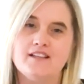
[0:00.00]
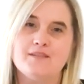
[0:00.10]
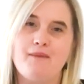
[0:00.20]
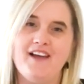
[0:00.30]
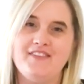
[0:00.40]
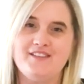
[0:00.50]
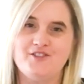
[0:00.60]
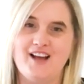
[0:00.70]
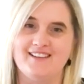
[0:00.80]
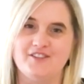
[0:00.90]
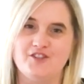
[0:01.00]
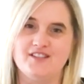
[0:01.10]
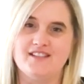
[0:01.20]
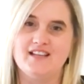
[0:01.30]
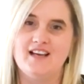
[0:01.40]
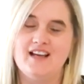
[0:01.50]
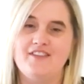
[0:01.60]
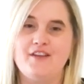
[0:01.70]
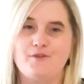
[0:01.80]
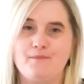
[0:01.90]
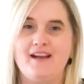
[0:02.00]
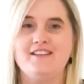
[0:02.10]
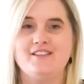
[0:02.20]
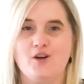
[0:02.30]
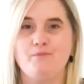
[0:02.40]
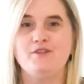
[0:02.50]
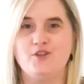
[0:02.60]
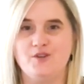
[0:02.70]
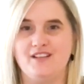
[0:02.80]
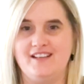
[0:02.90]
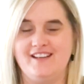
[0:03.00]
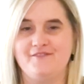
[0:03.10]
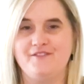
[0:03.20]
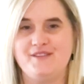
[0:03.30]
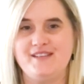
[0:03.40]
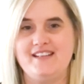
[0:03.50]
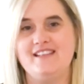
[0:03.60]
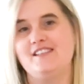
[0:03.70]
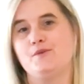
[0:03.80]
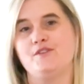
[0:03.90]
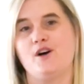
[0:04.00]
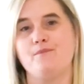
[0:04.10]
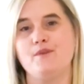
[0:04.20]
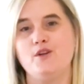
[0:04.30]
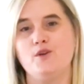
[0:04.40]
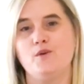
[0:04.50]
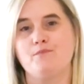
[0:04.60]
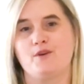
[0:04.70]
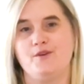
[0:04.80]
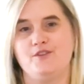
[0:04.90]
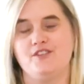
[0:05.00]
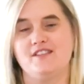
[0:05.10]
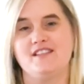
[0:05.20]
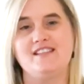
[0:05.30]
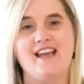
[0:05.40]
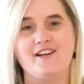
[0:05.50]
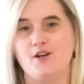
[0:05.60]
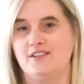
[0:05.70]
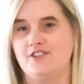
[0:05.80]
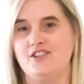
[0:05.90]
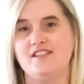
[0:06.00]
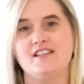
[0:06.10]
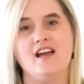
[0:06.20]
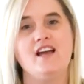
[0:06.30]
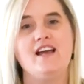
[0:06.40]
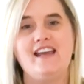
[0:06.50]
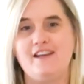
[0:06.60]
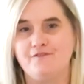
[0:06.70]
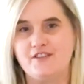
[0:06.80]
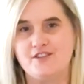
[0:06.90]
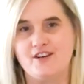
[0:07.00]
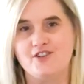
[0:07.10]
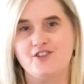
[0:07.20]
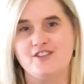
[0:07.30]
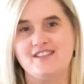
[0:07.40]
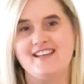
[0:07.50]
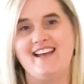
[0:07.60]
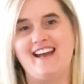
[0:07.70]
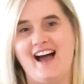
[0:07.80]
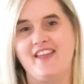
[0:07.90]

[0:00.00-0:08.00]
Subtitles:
Despite these challenges, there remains an opportunity for cities to adopt new approaches, technologies, infrastructures, and